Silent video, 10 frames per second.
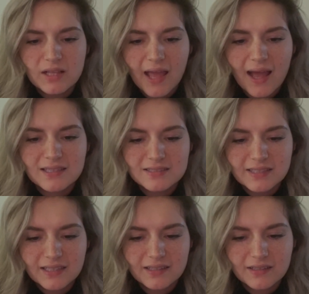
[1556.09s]

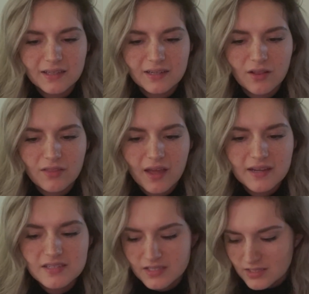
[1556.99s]
casting and all that.